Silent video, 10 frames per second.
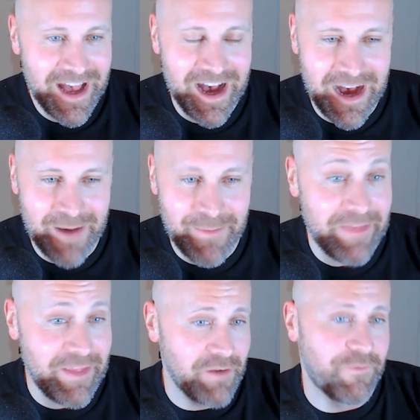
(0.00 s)

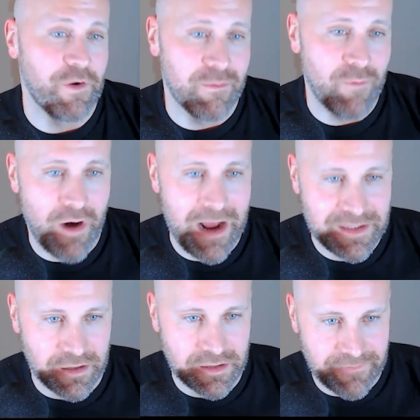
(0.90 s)
And then furthermore, I
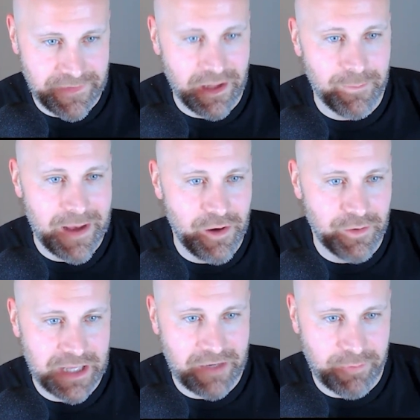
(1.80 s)
started to develop my
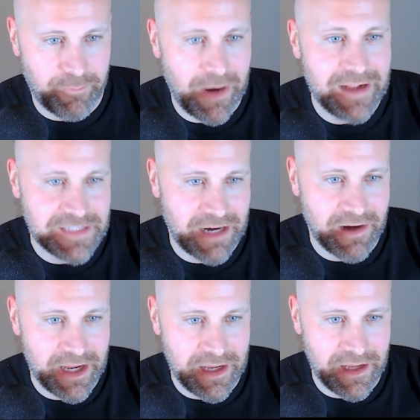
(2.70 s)
own kind of
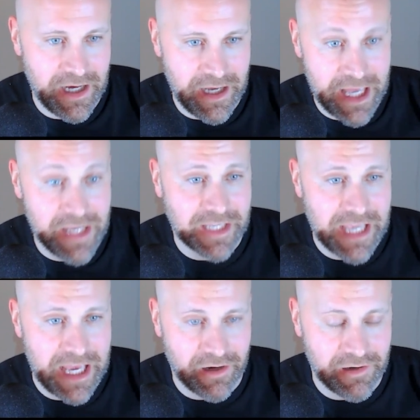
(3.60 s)
proprietary
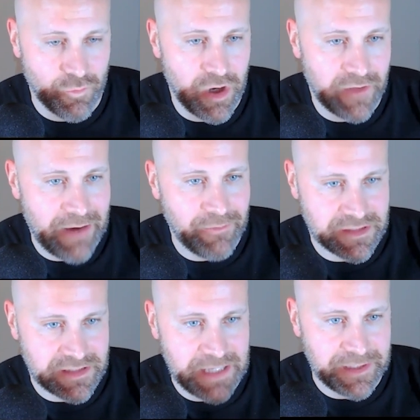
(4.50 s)
indicators, one that
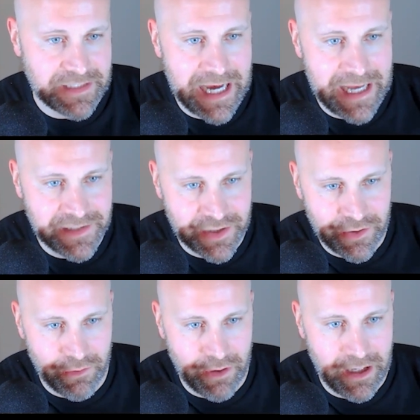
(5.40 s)
was deeply tied
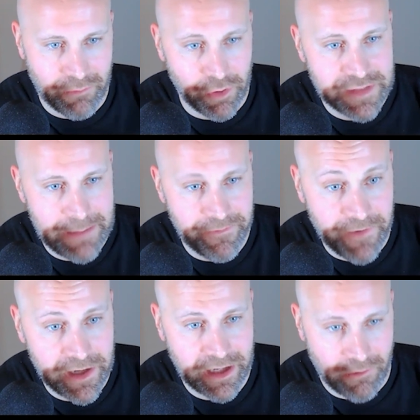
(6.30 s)
to real-time
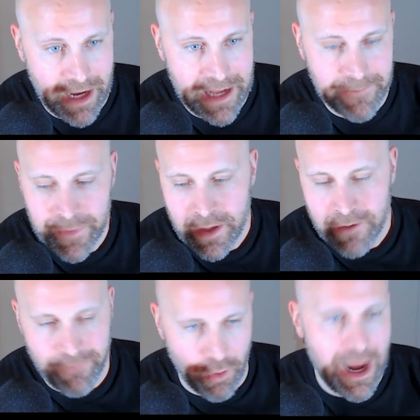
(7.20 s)
funding rate
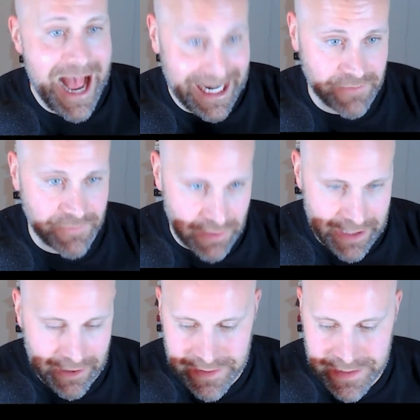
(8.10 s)
for active
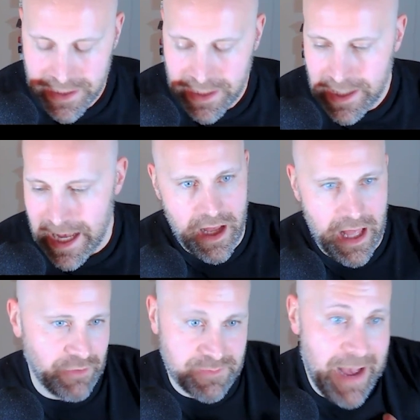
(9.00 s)
traders.
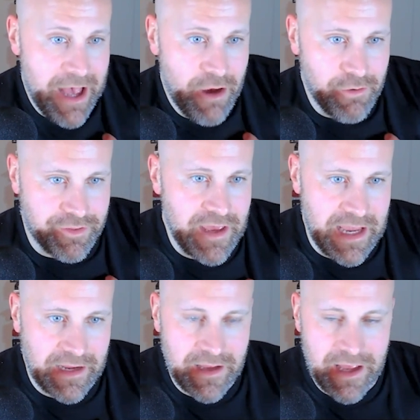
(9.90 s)
it was my own
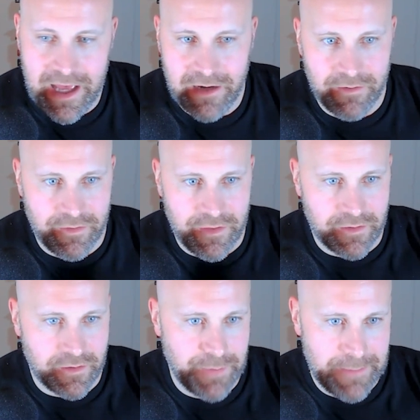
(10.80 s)
thing, and
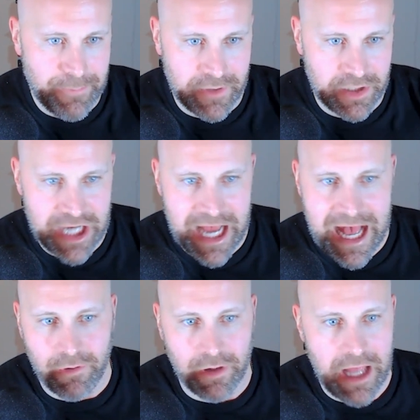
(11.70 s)
the people in the
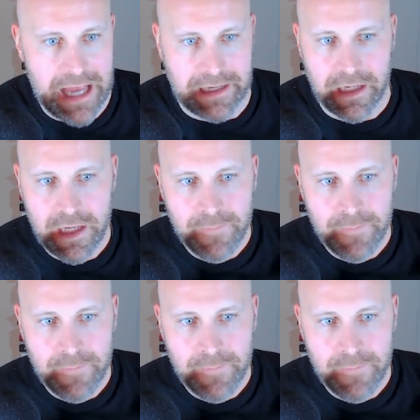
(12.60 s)
chat were like,